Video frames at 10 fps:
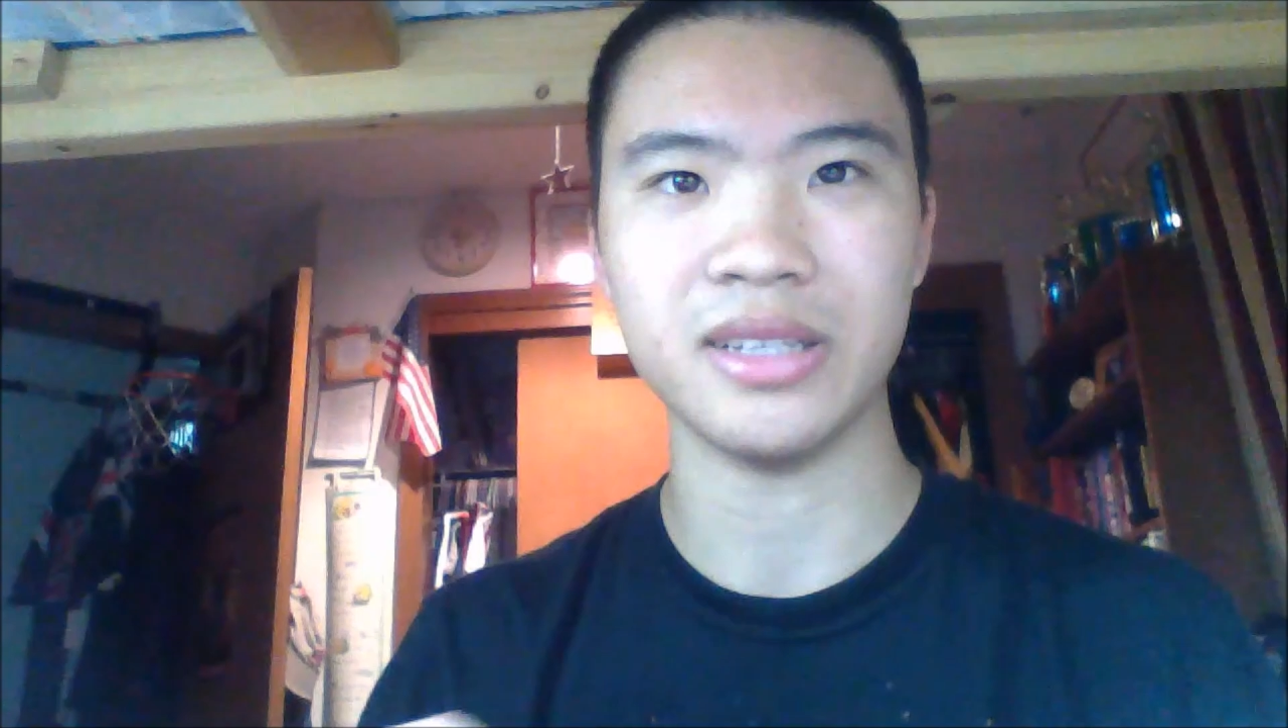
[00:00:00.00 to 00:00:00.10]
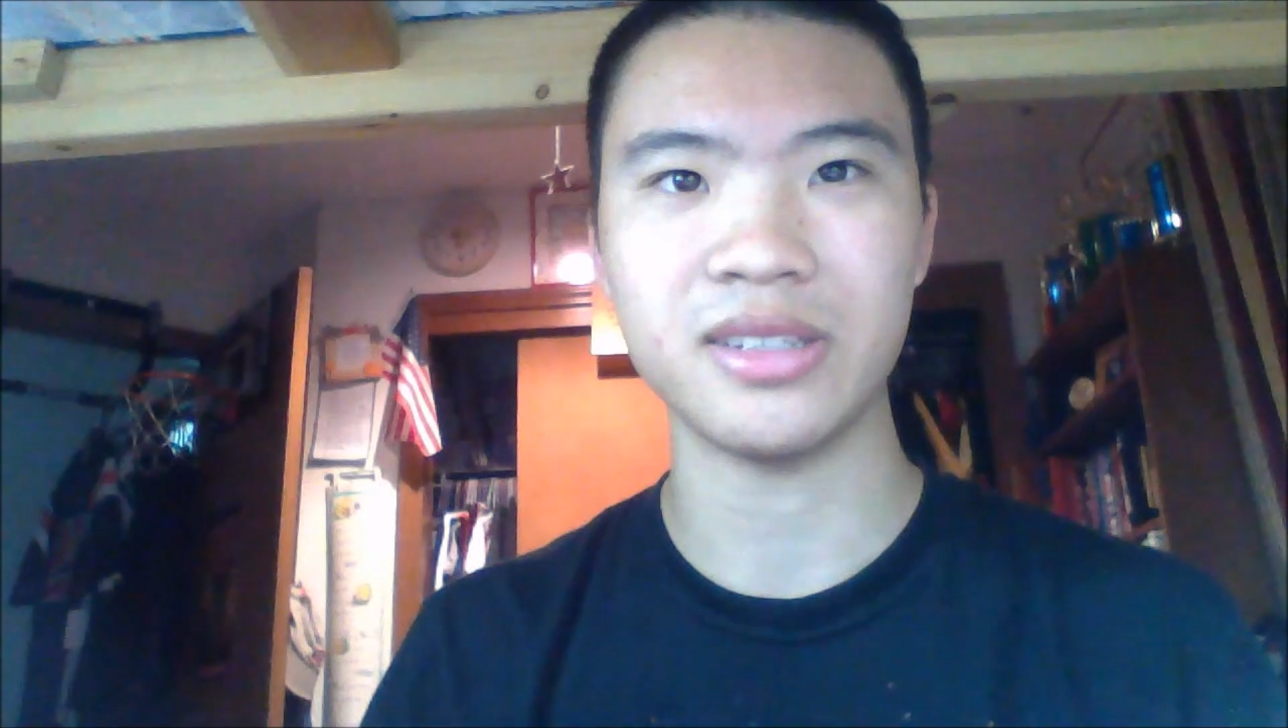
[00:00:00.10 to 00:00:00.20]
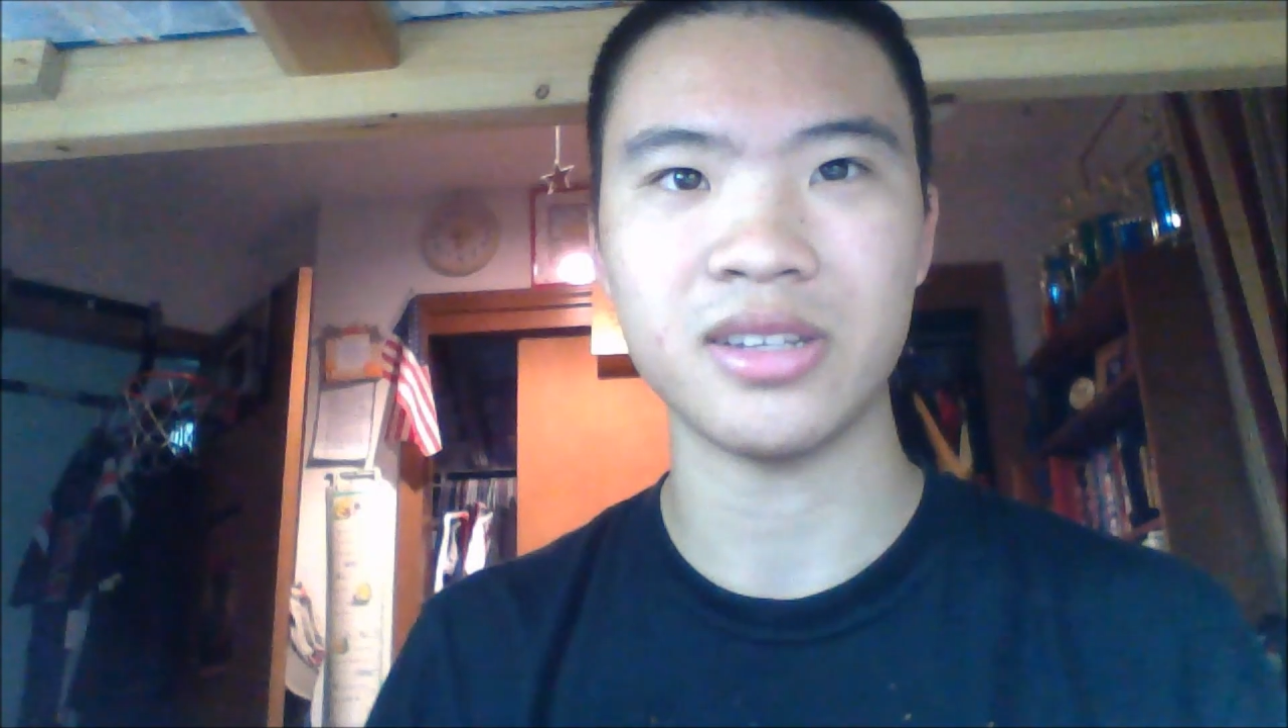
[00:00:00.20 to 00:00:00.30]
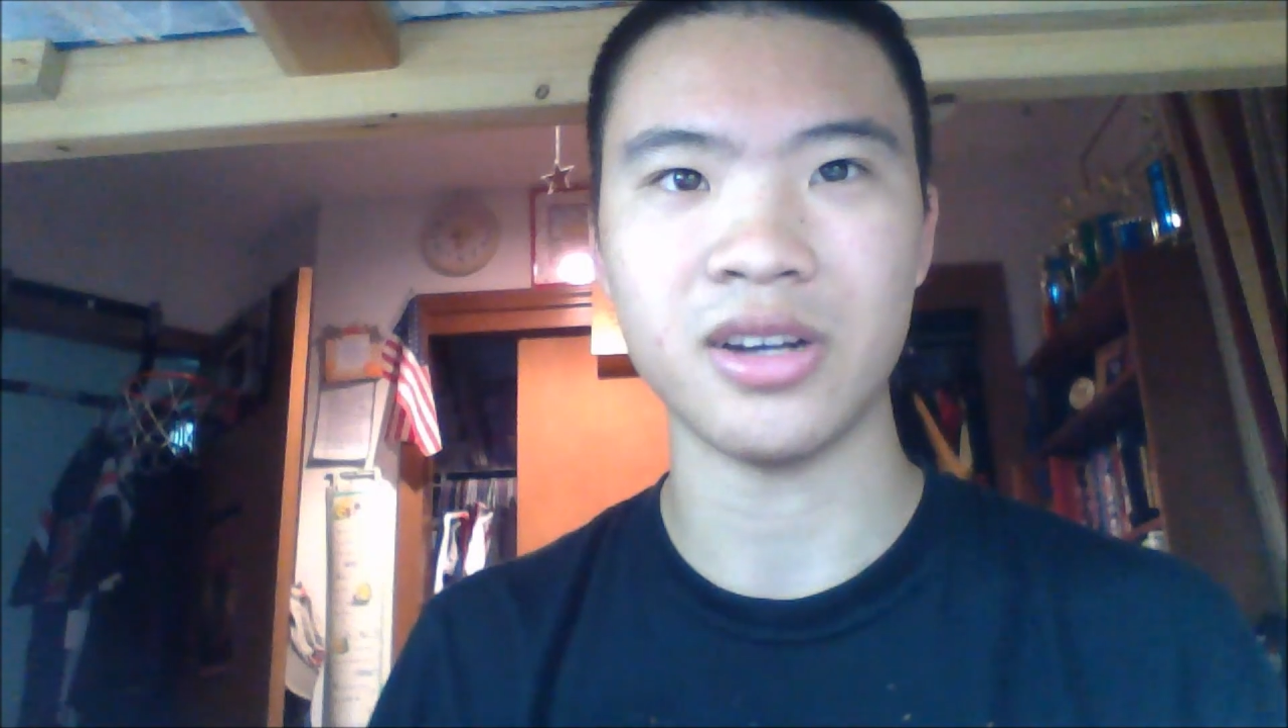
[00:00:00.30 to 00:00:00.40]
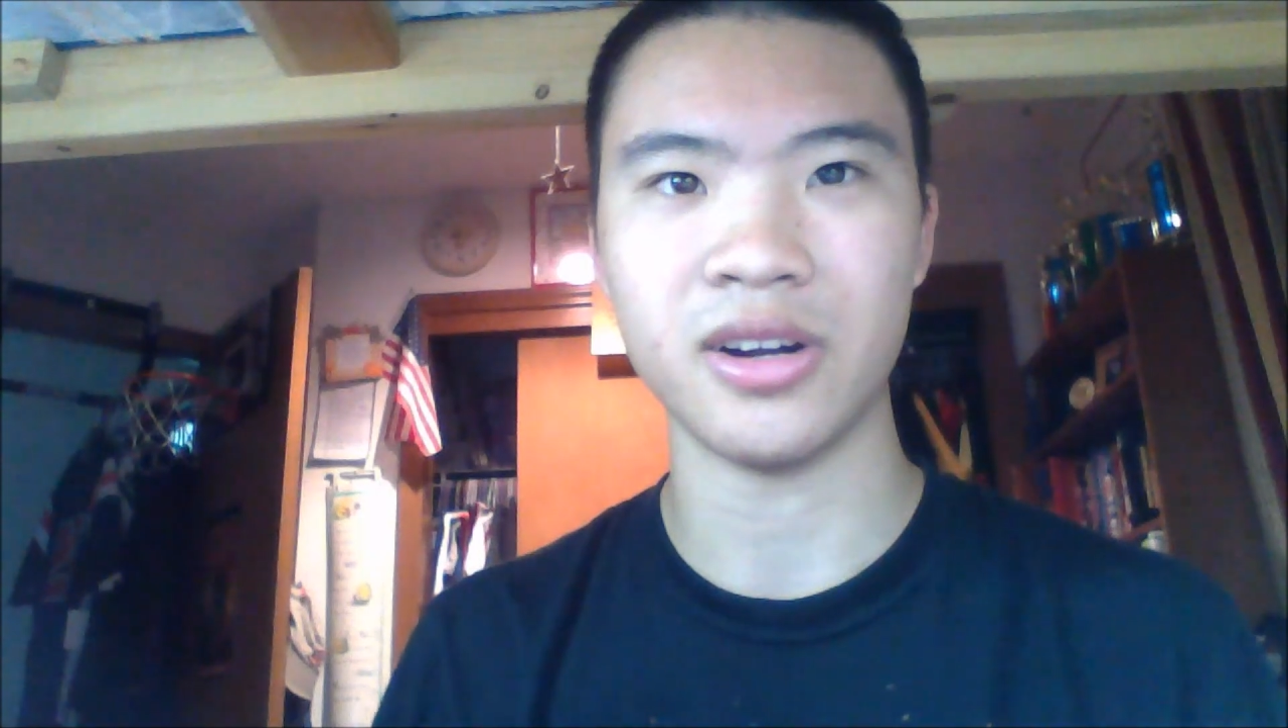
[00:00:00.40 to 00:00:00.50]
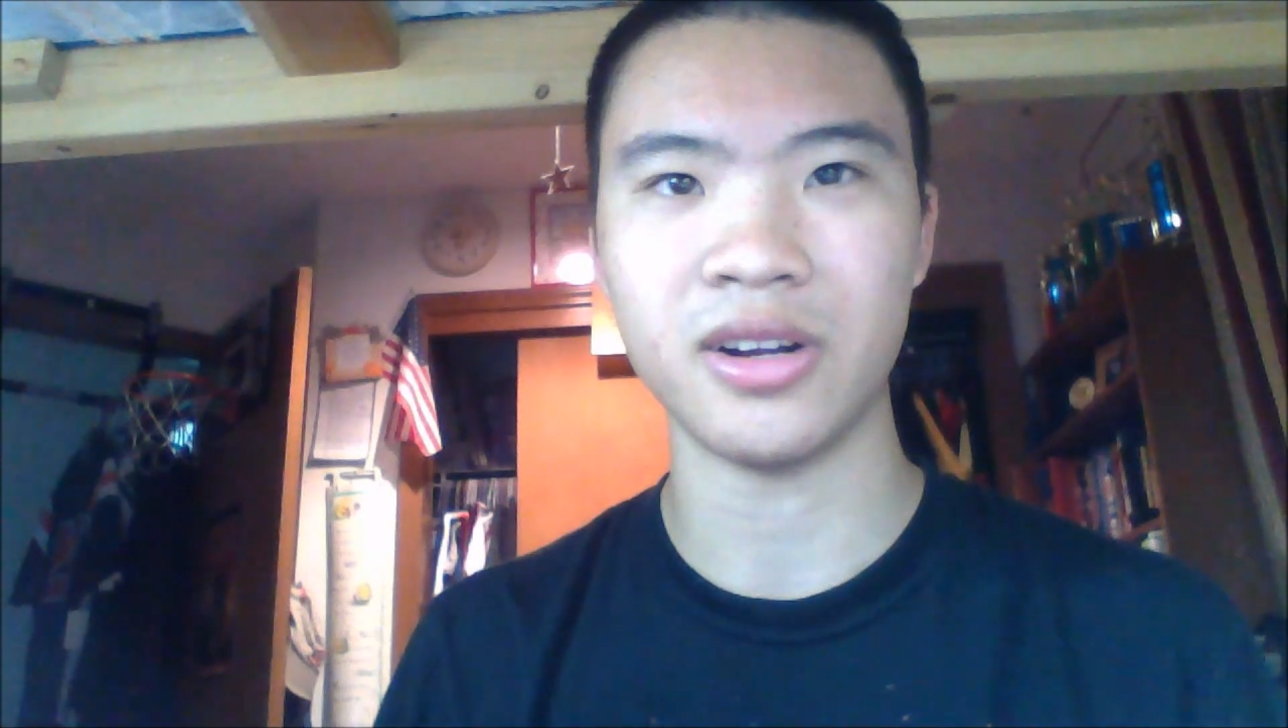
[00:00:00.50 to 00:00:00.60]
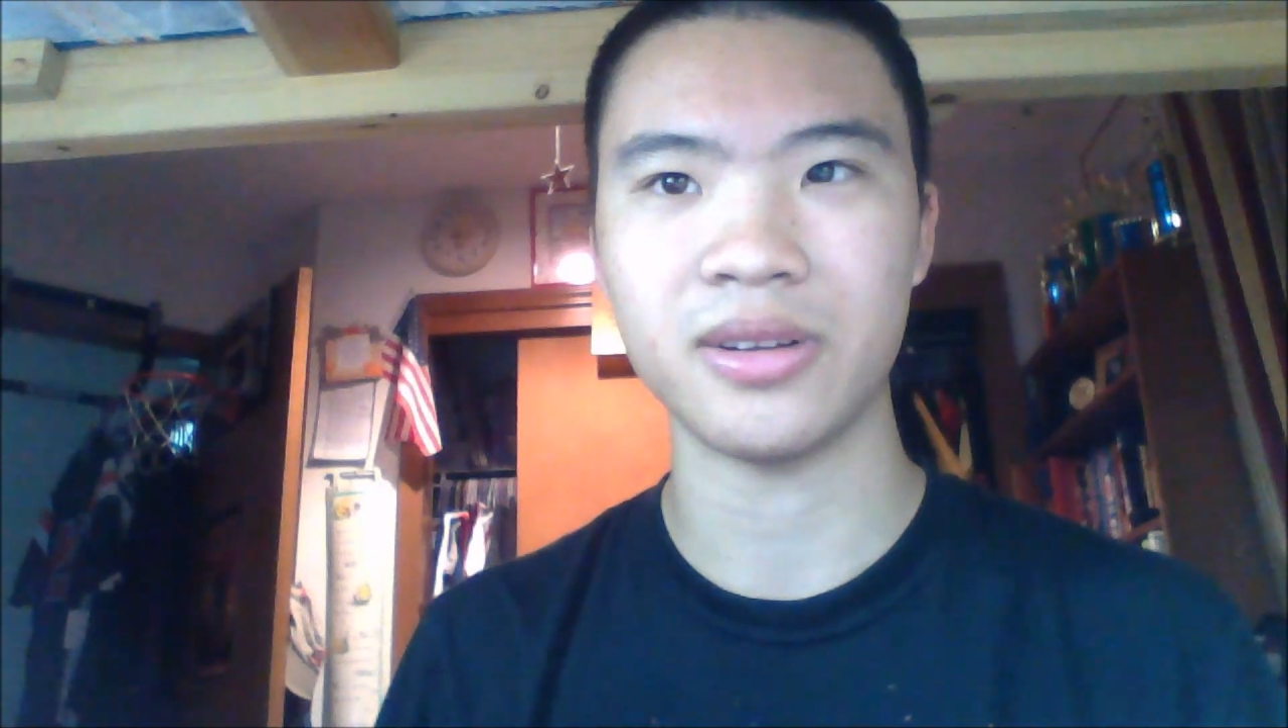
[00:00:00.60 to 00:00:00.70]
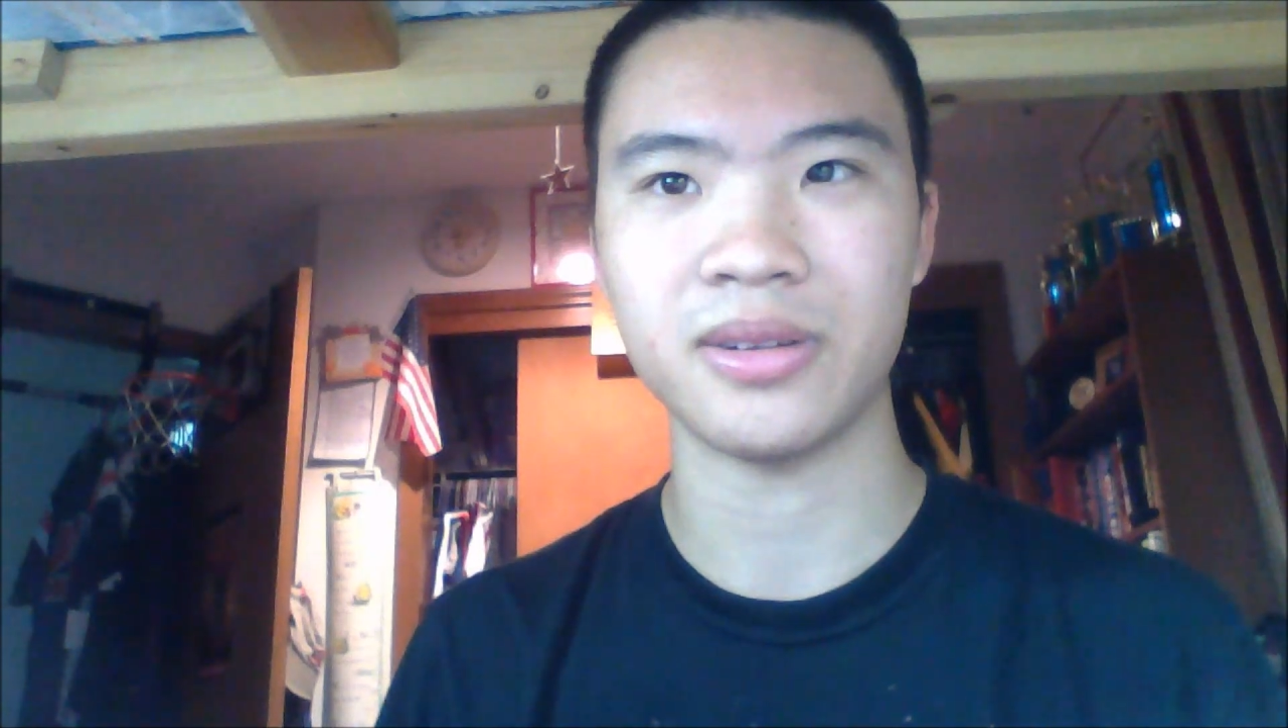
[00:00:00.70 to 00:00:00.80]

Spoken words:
start